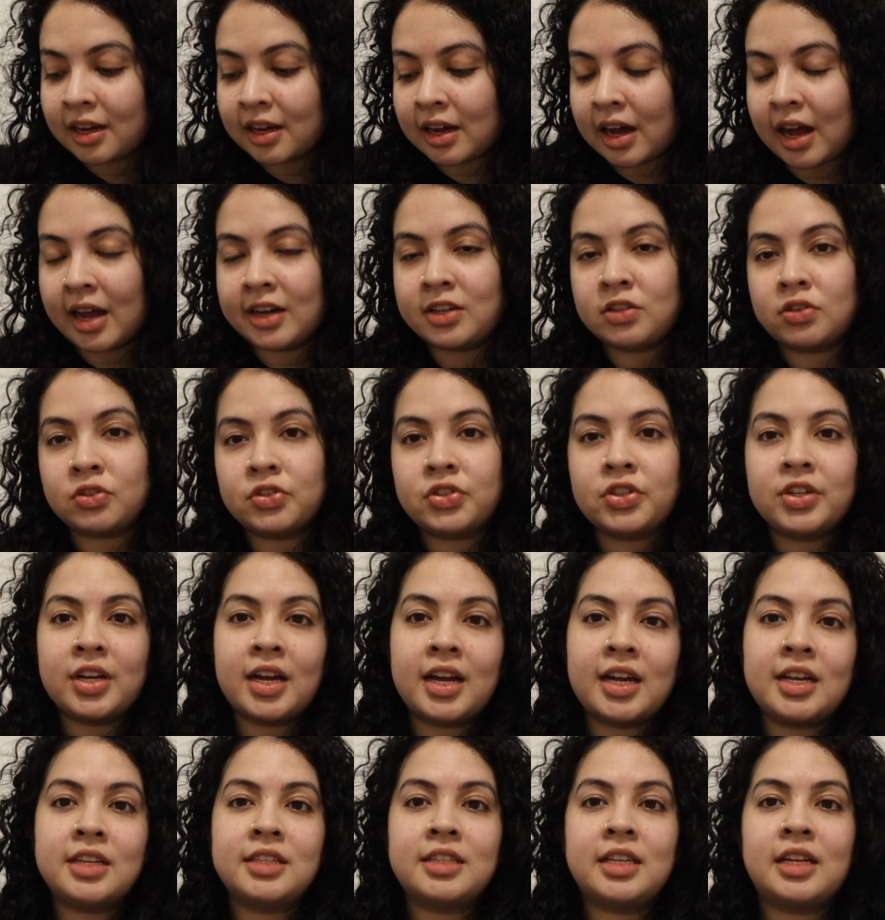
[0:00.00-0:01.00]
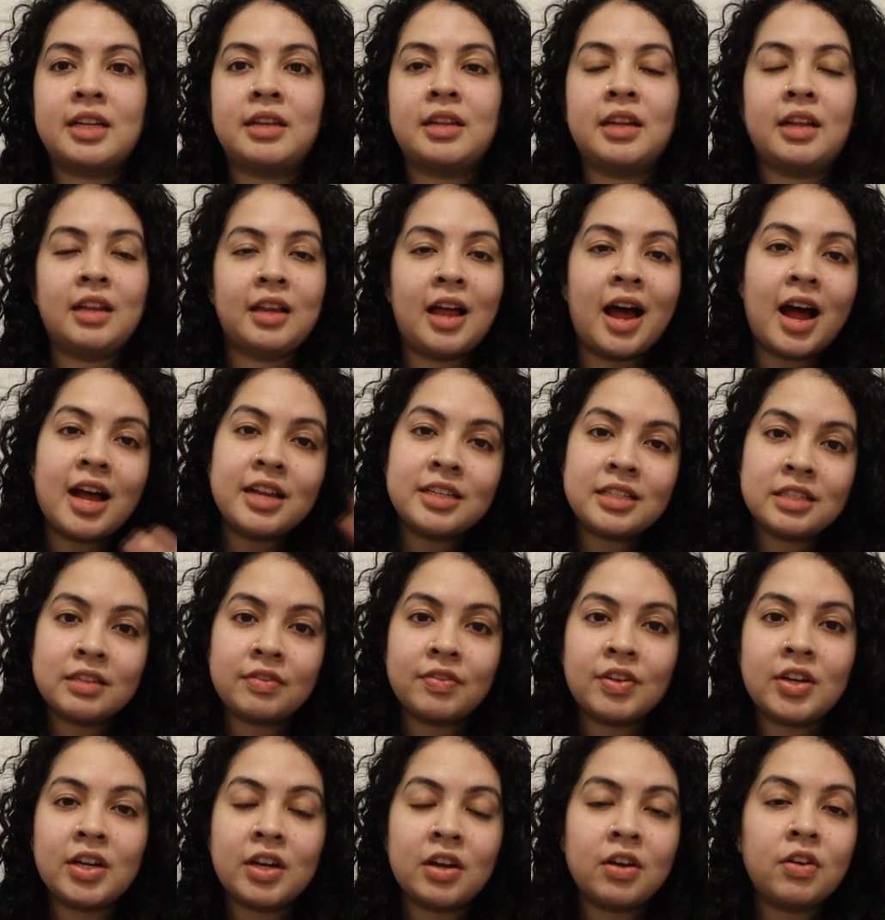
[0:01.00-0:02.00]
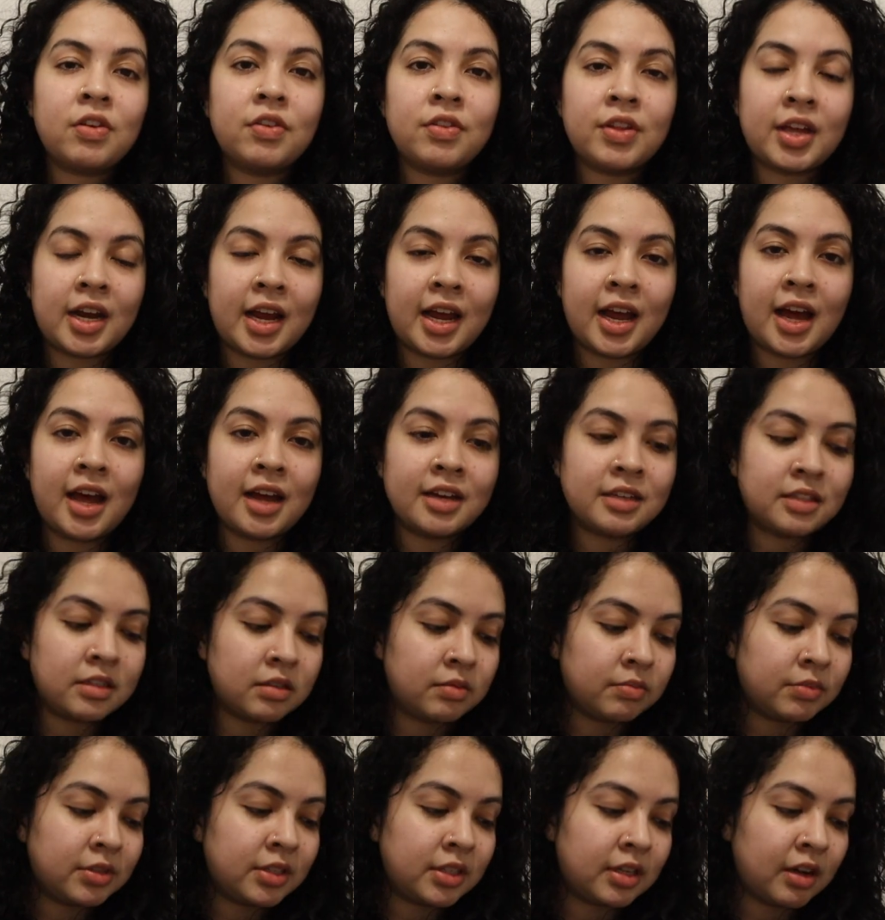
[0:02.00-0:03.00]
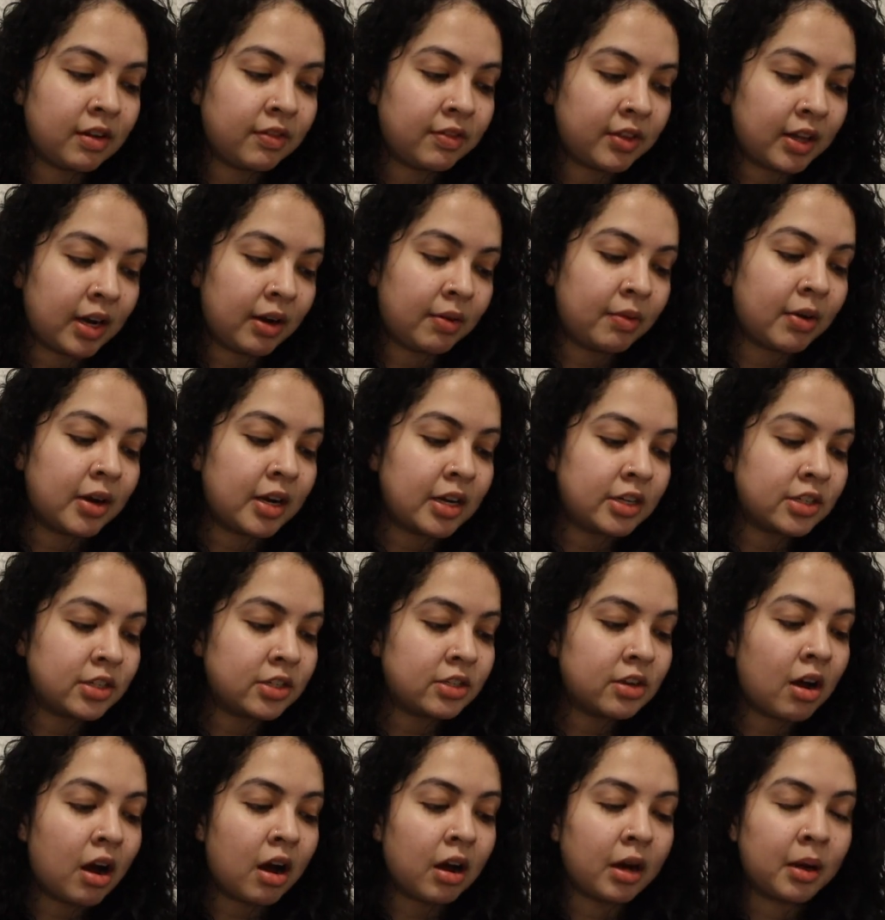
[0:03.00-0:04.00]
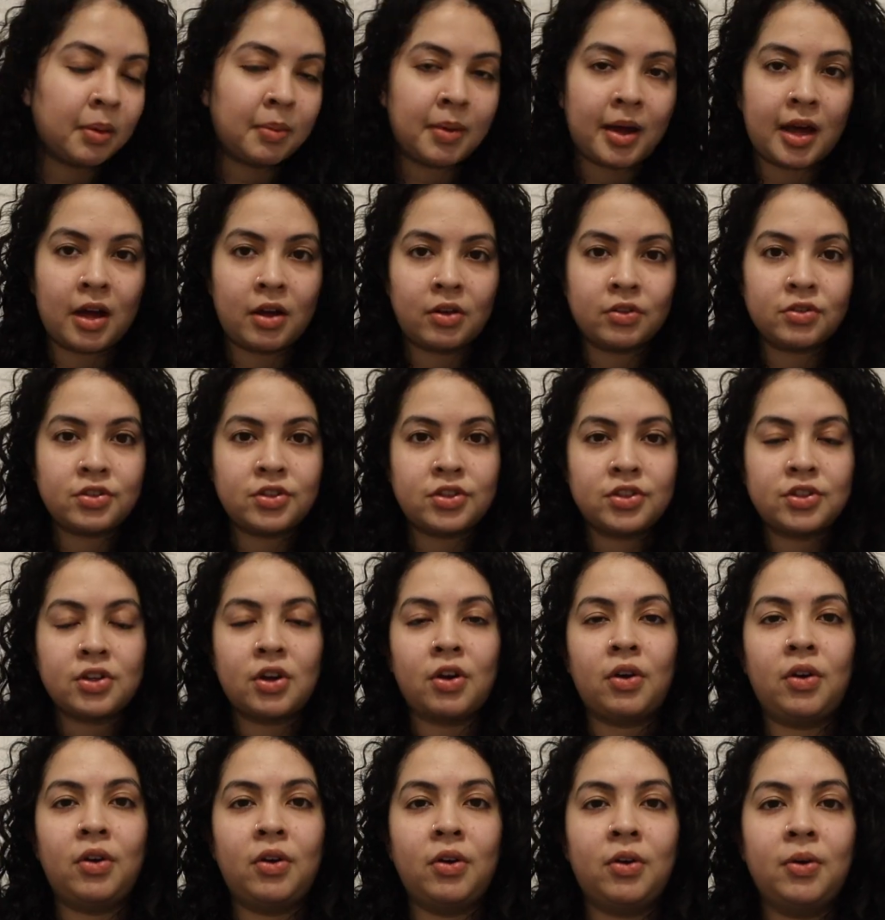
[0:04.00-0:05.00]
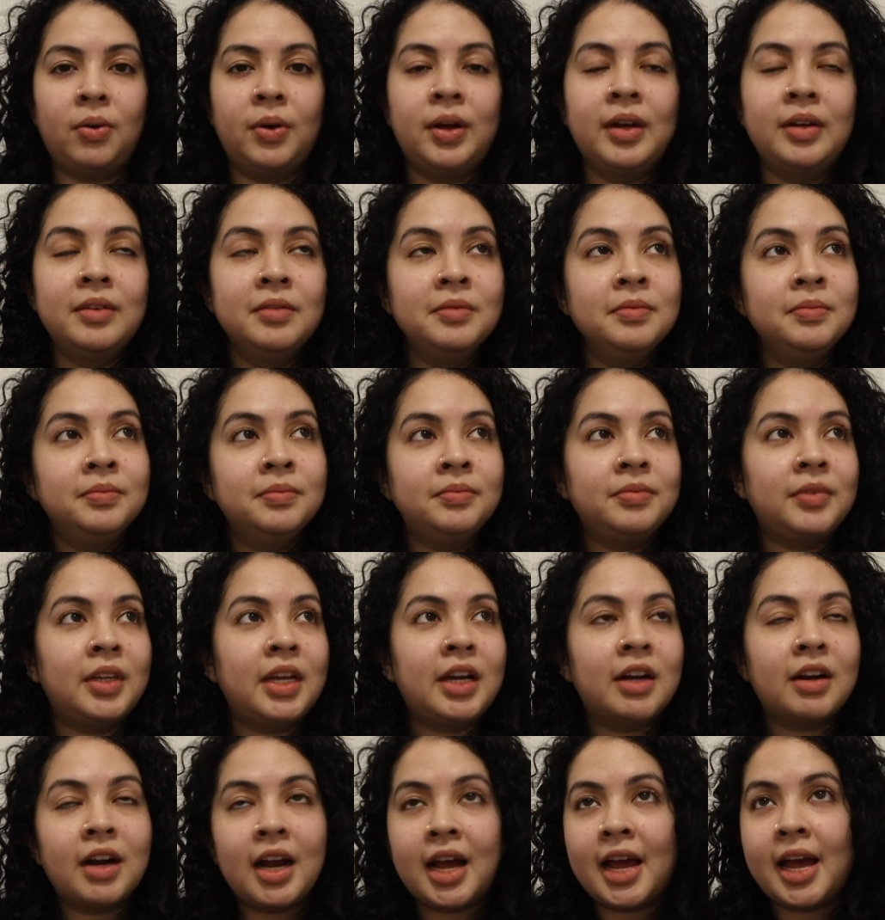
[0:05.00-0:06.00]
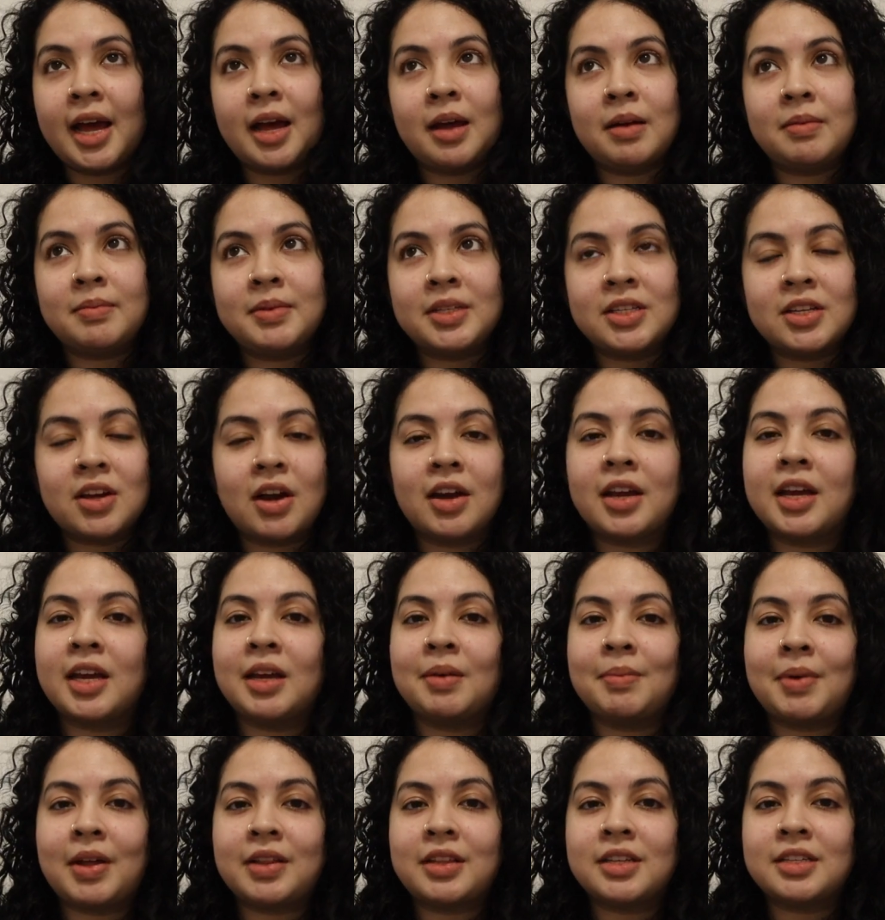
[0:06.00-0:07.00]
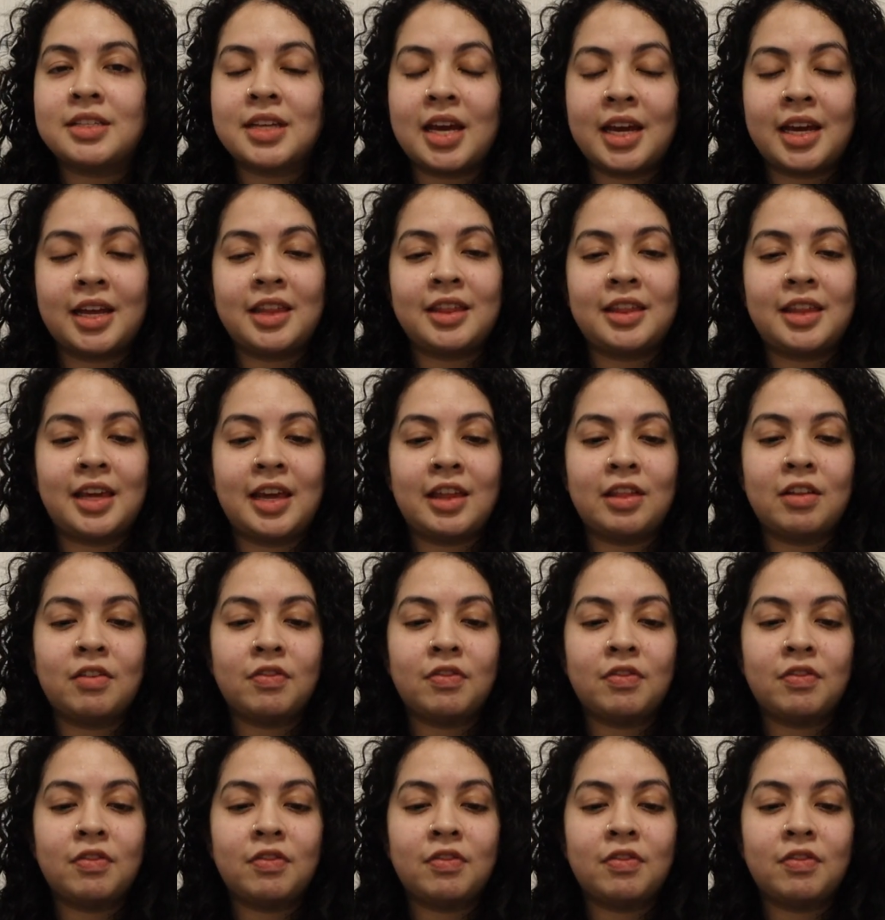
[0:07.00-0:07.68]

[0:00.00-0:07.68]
I told you guys in the last video that I had some stuff that I wanted to talk about, so here I am talking about the second thing.